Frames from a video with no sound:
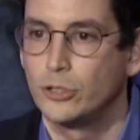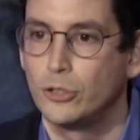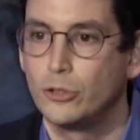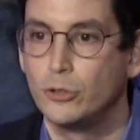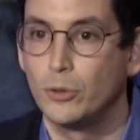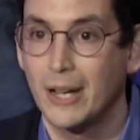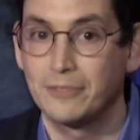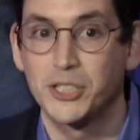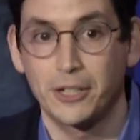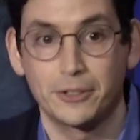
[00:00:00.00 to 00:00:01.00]
who have
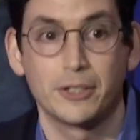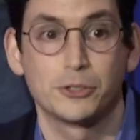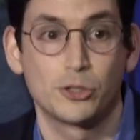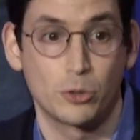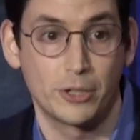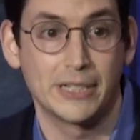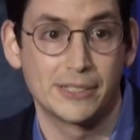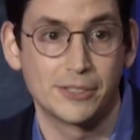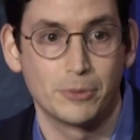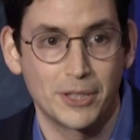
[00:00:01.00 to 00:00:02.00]
shared their
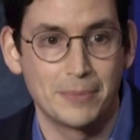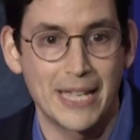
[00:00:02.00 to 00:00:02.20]
stories with